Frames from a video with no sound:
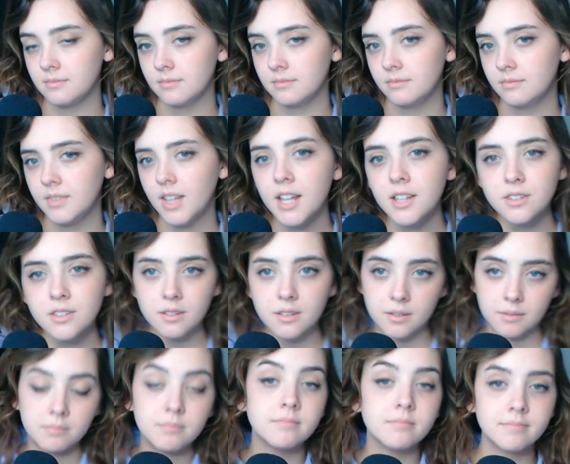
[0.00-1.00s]
let's,
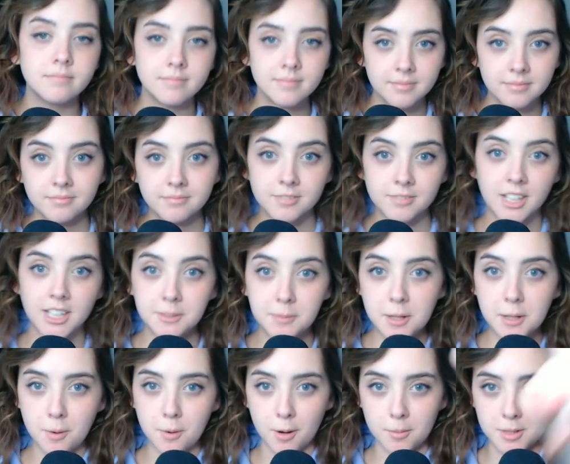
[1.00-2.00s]
let's make
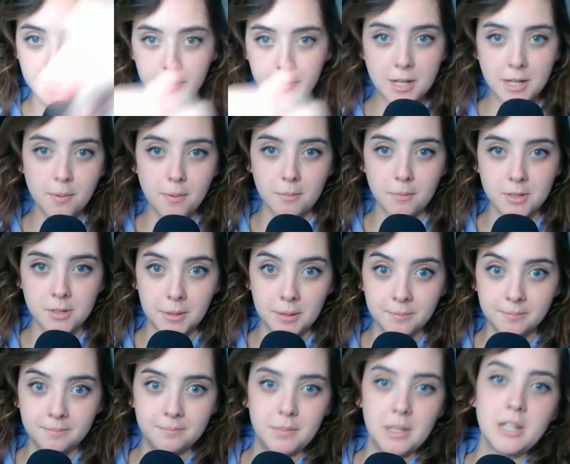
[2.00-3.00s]
a promise. Pinky promise me.
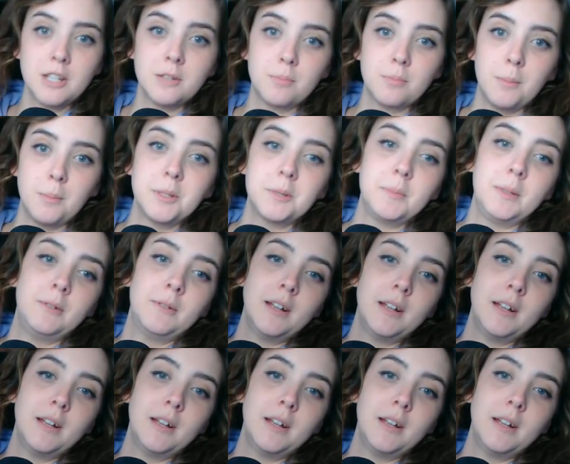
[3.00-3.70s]
Pinky promise me right